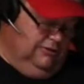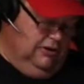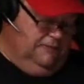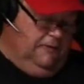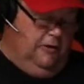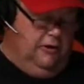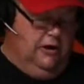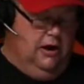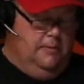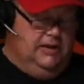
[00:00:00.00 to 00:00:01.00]
good for
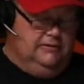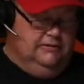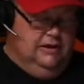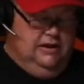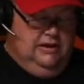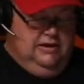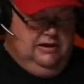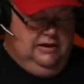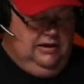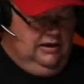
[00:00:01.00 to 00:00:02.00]
ergonomics,
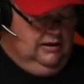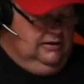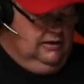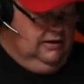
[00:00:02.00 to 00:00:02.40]
and